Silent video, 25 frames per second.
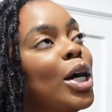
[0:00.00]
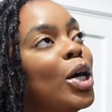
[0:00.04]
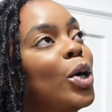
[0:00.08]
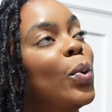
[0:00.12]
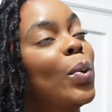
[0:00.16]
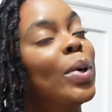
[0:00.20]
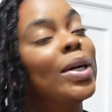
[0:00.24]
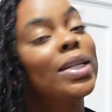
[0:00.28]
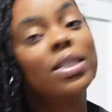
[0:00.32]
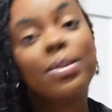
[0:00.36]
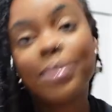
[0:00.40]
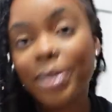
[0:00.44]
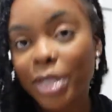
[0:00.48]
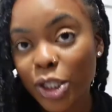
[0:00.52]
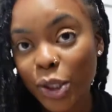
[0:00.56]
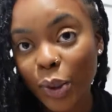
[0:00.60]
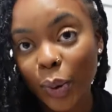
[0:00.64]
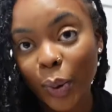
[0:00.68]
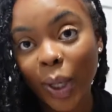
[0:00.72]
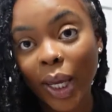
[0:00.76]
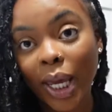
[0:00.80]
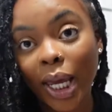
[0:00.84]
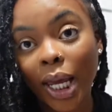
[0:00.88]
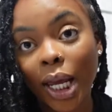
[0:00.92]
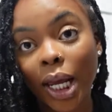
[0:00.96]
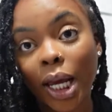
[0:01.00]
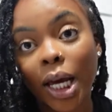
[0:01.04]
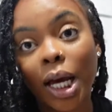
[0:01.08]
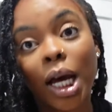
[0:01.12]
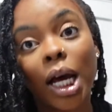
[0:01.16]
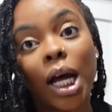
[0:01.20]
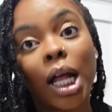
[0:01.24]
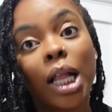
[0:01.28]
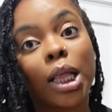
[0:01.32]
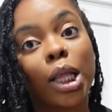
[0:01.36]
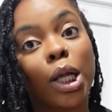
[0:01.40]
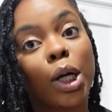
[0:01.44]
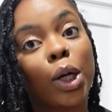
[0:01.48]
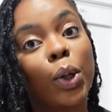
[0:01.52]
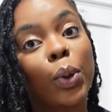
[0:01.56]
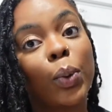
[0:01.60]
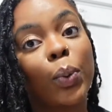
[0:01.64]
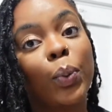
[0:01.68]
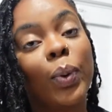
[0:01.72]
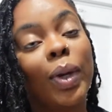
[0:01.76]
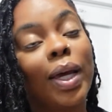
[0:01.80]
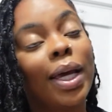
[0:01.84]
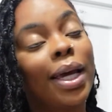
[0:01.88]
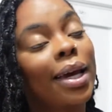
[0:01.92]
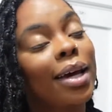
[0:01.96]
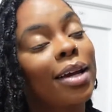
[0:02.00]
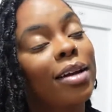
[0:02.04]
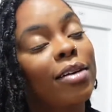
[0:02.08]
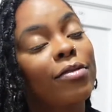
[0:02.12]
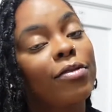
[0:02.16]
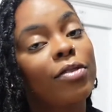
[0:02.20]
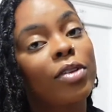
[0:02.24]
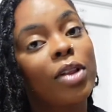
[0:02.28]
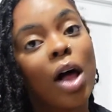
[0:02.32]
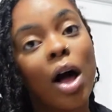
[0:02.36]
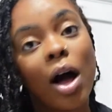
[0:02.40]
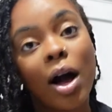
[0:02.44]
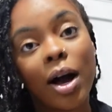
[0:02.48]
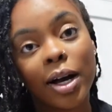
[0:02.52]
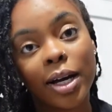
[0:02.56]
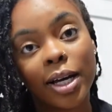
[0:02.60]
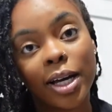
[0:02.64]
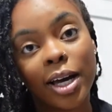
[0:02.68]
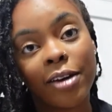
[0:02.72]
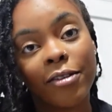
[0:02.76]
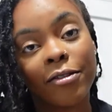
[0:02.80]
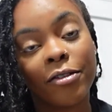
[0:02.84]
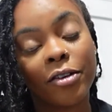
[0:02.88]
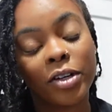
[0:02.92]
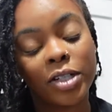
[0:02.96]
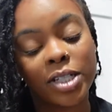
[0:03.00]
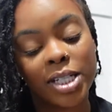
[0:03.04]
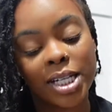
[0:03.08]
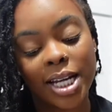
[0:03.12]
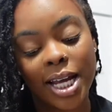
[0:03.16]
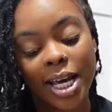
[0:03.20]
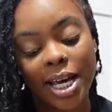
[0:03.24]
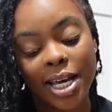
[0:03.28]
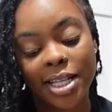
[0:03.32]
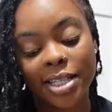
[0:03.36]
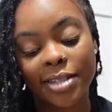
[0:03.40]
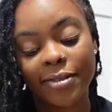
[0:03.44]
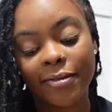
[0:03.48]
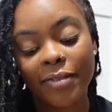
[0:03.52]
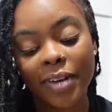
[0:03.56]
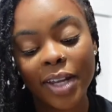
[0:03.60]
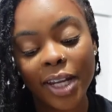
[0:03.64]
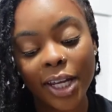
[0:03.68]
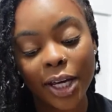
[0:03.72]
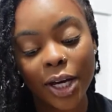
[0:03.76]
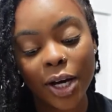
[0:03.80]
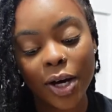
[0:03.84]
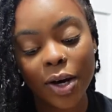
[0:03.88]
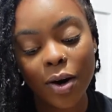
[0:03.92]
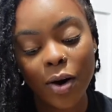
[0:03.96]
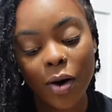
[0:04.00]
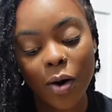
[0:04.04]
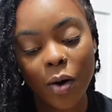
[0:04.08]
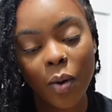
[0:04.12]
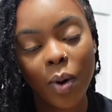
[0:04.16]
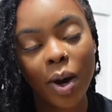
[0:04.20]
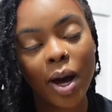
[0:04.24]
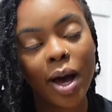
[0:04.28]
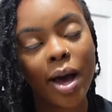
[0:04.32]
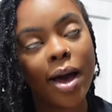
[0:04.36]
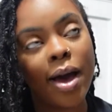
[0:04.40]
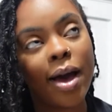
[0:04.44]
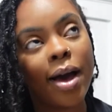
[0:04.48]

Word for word: going to be doing a little weekend vlog for today's video.